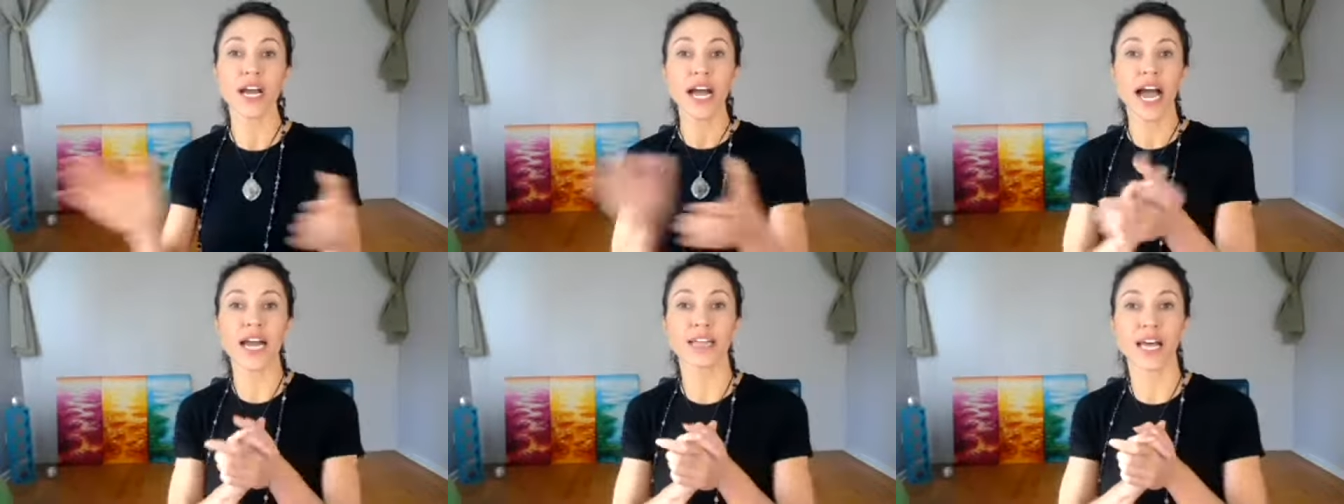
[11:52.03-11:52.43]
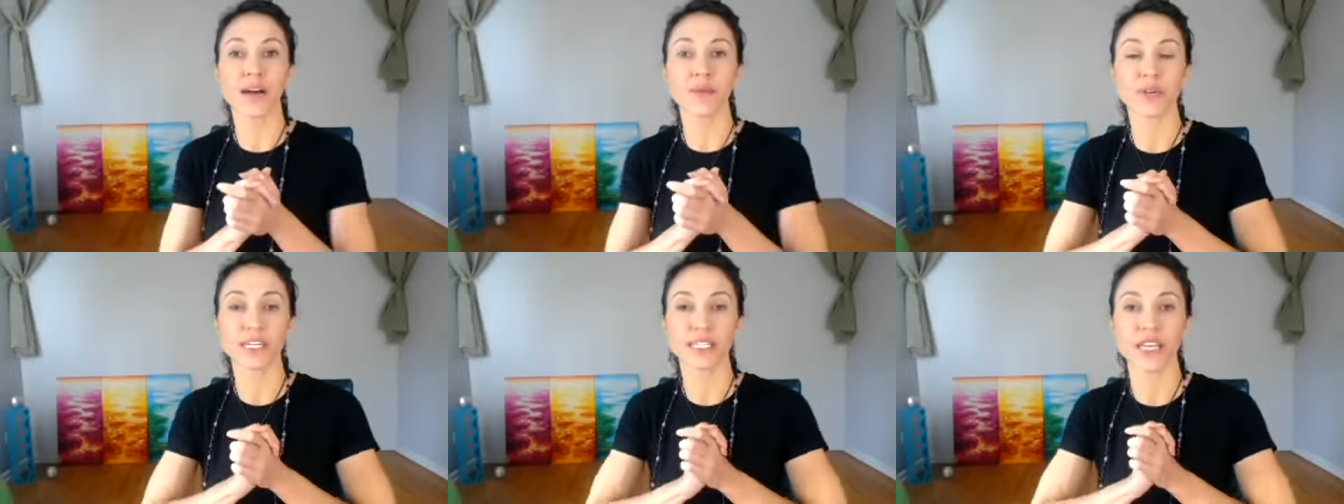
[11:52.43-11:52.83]
I, am
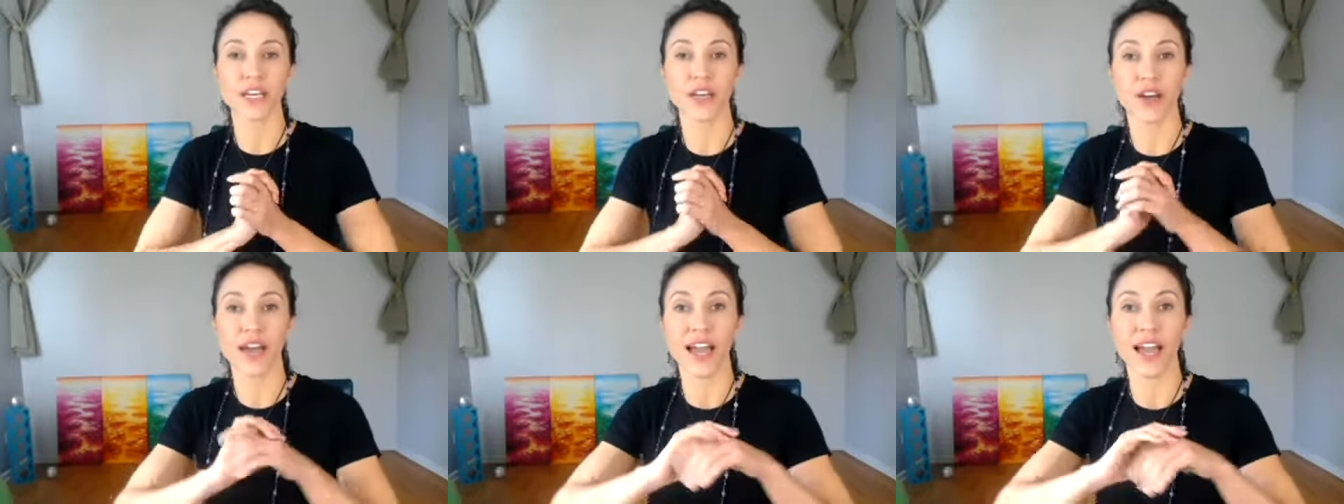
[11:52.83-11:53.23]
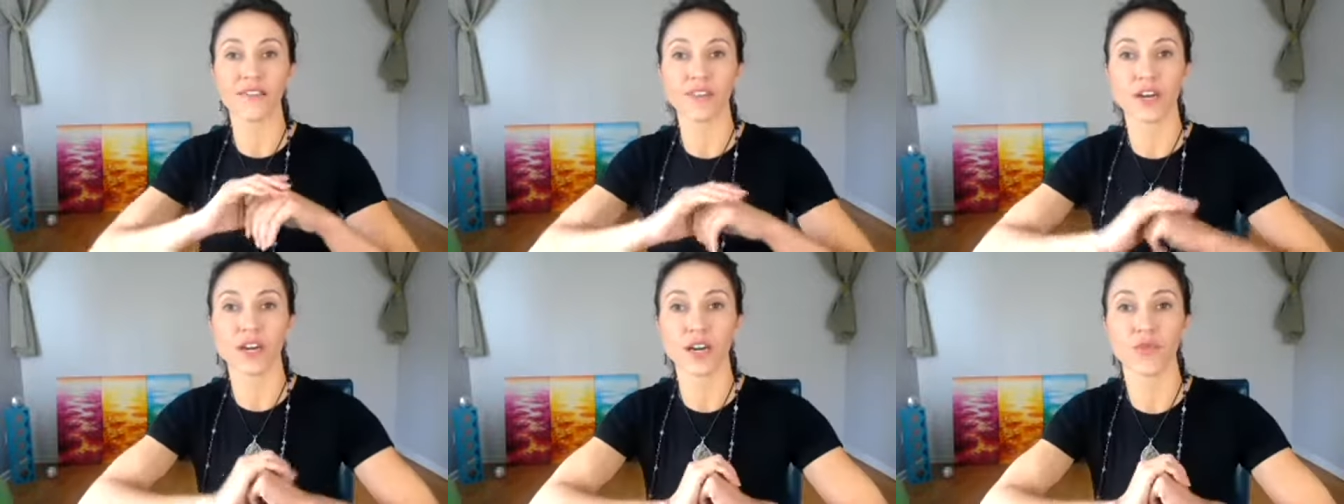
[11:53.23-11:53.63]
going to tell you, I have
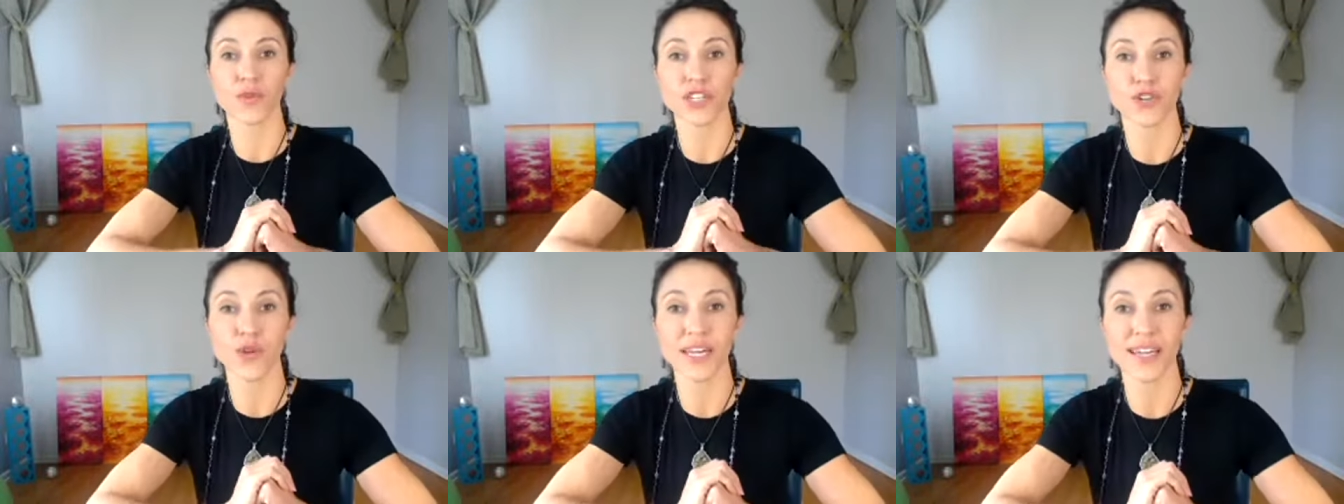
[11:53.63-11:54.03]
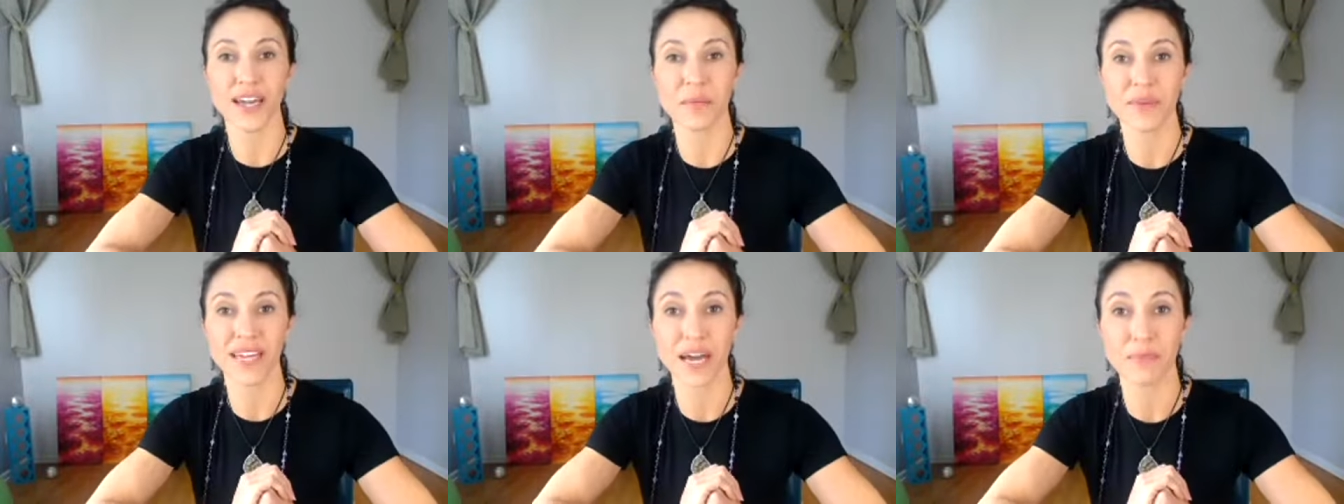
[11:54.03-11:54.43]
a, a, retreat
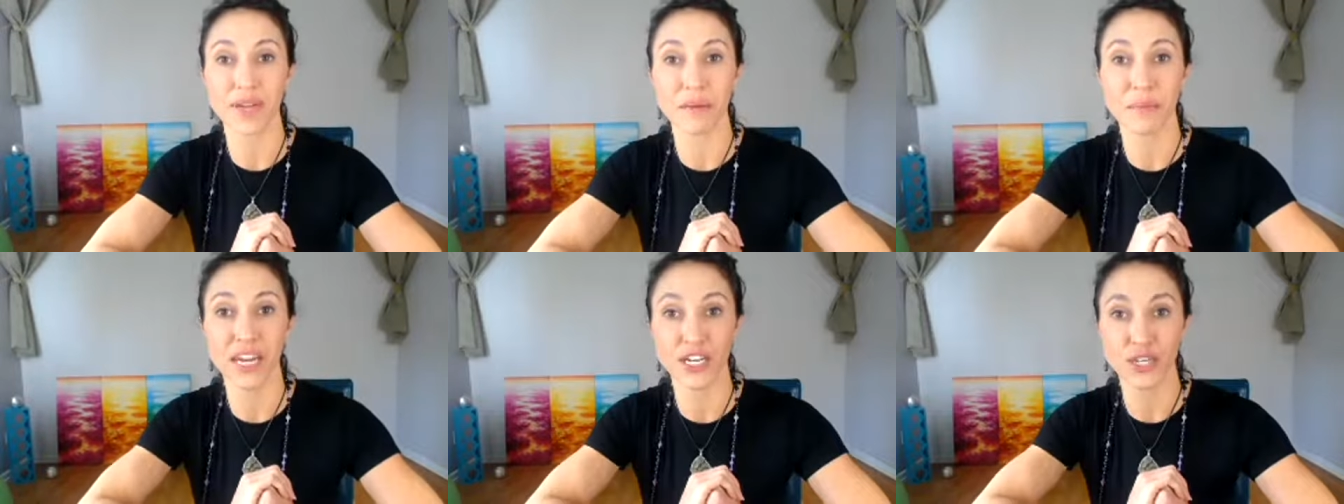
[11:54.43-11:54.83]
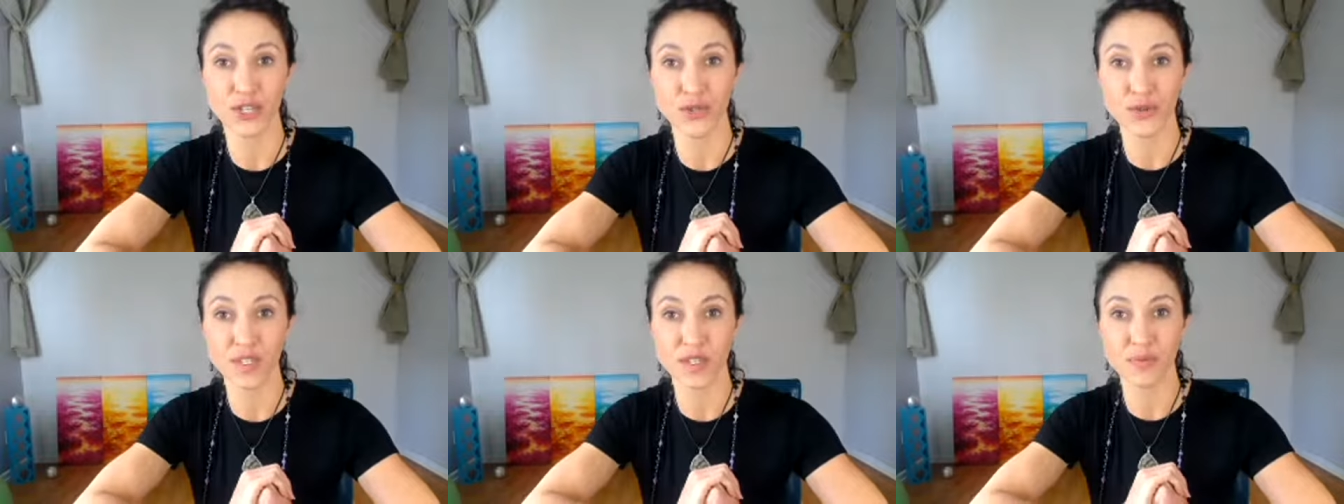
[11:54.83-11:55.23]
coming up in Manitou
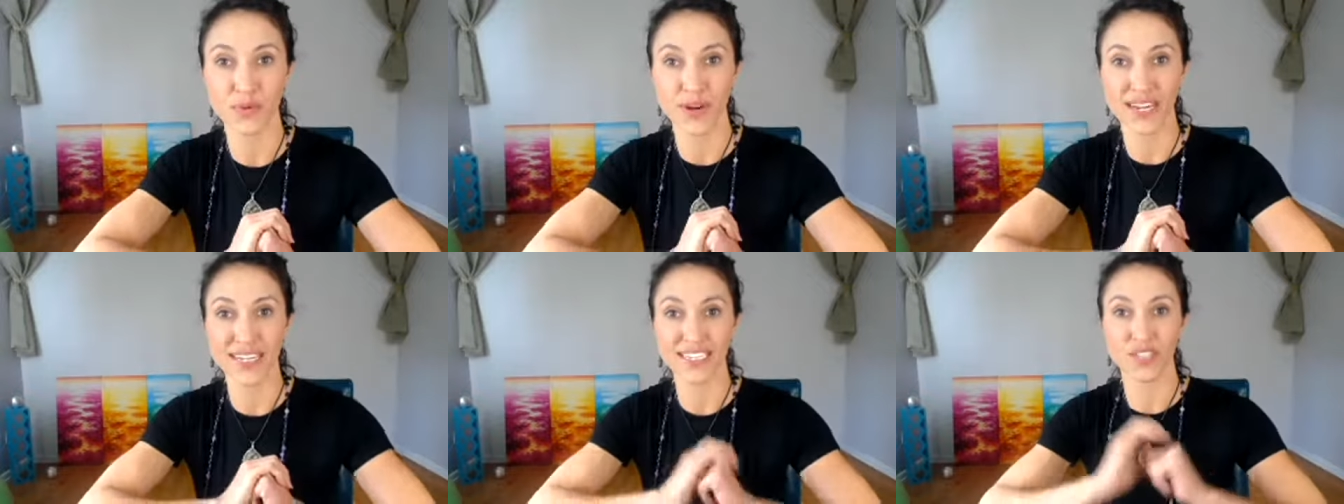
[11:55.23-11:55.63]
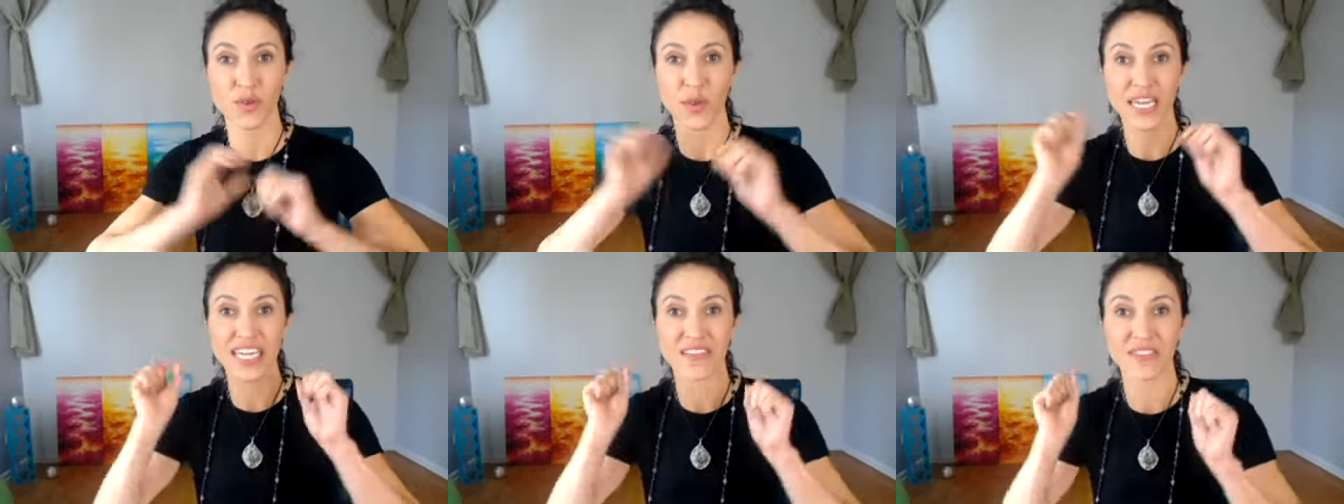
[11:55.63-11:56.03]
Springs the
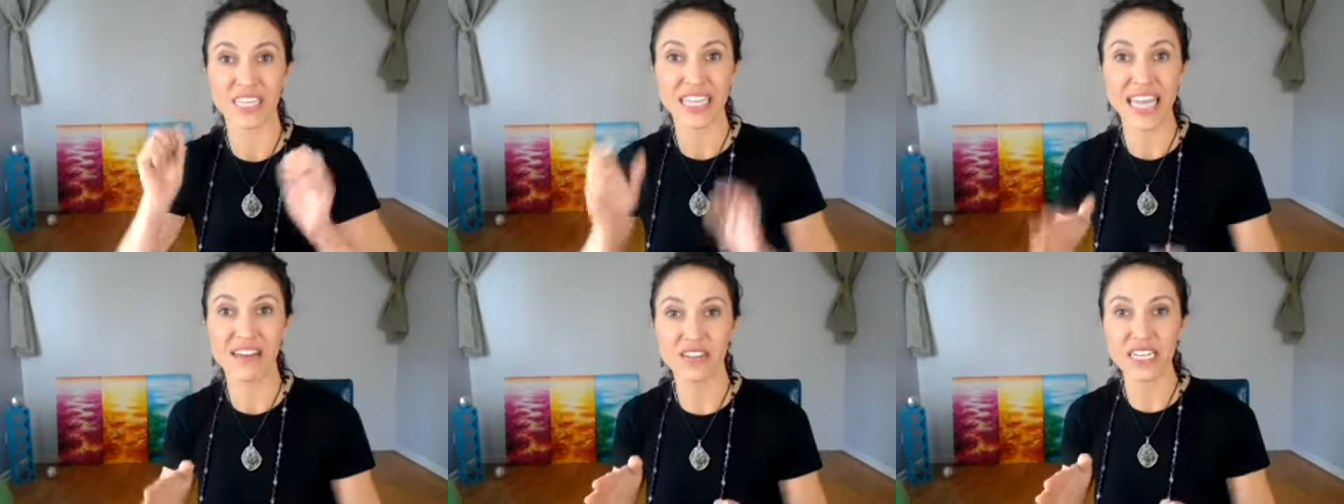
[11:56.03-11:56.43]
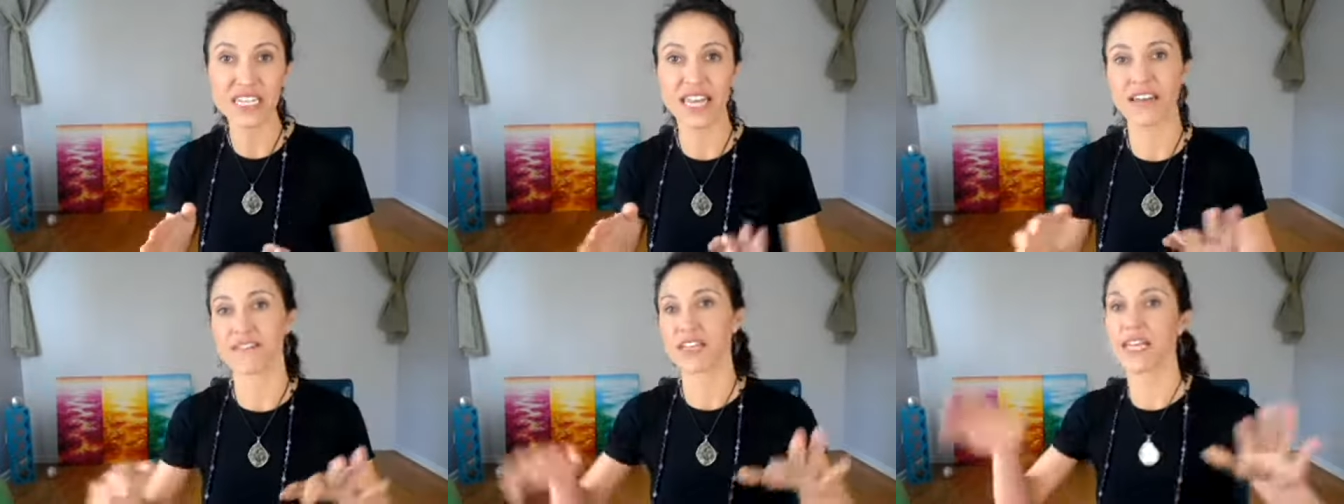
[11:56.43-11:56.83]
weekend of 11
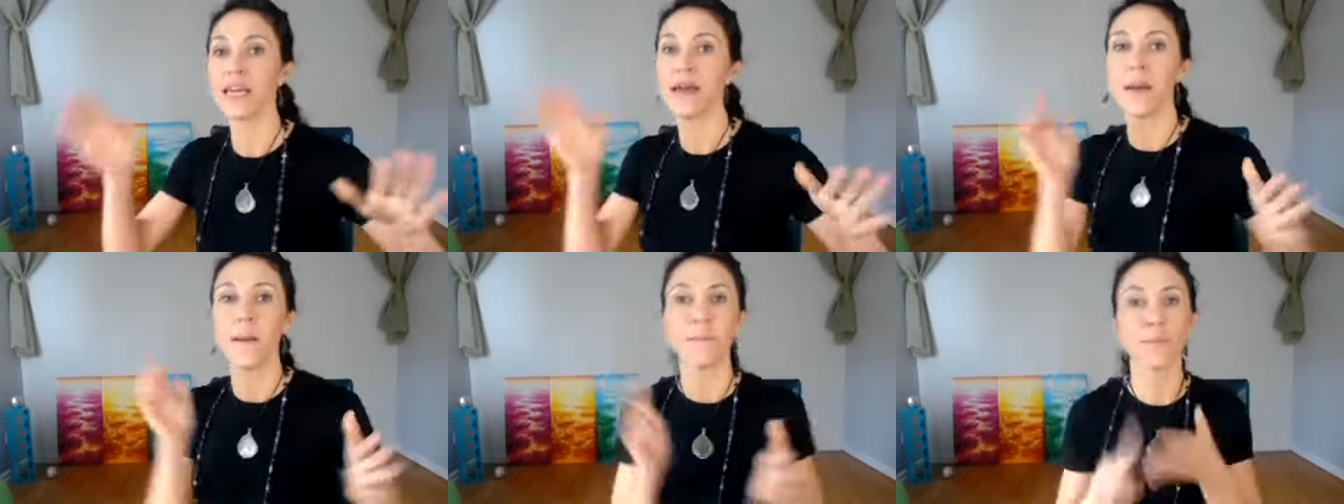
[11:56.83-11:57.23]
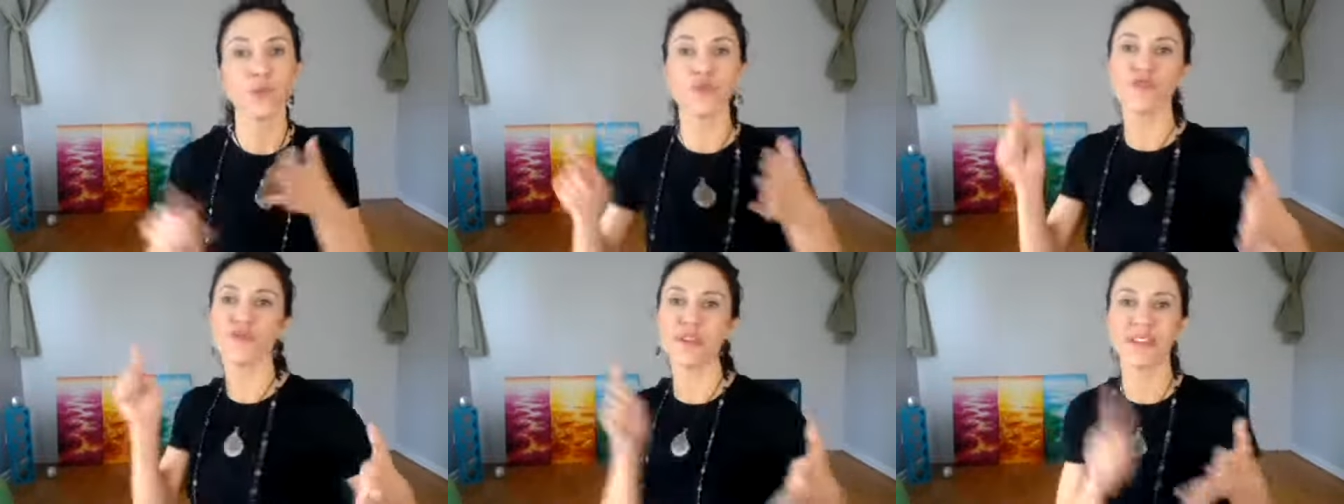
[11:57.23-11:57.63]
11
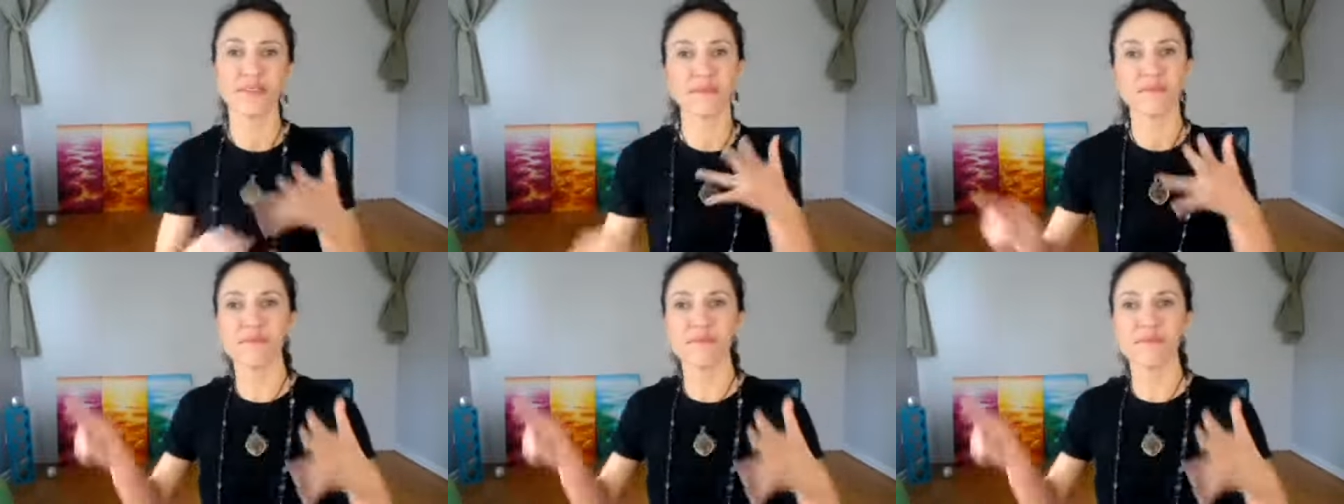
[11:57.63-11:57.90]
movement,